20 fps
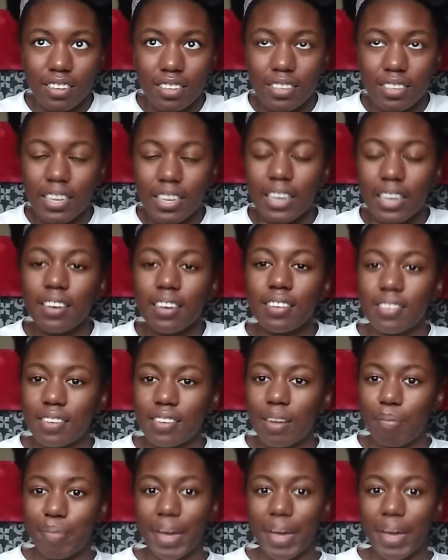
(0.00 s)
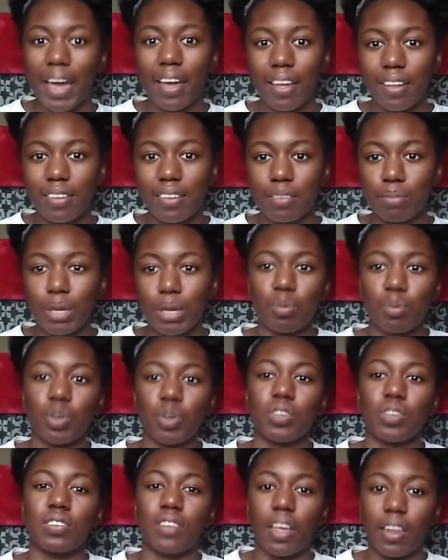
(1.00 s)
taken a step back to be able
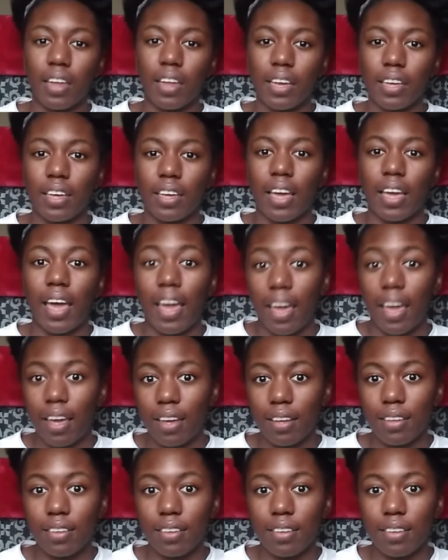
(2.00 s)
to say, like, hey,